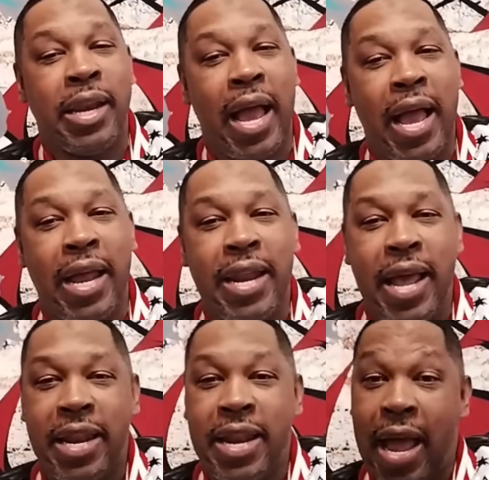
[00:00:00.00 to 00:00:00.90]

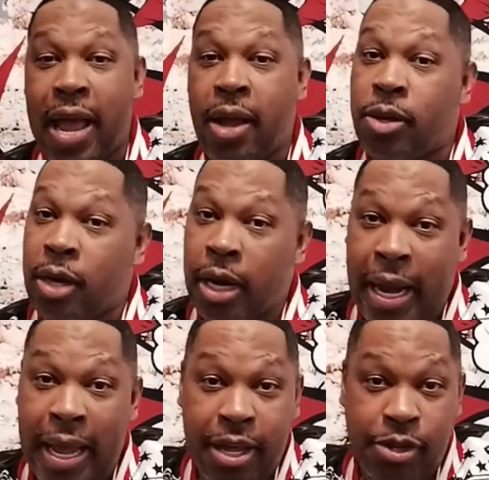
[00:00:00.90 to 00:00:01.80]
9.99
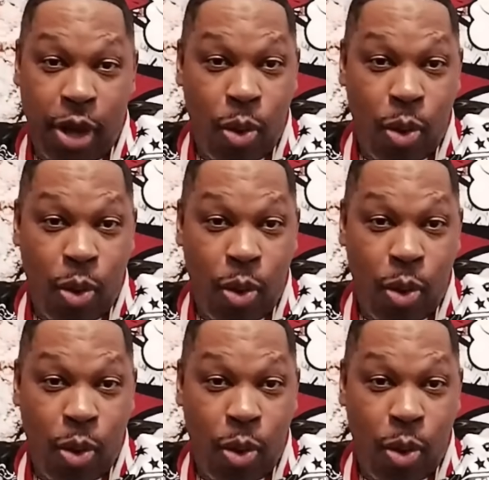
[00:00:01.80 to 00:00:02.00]
ladies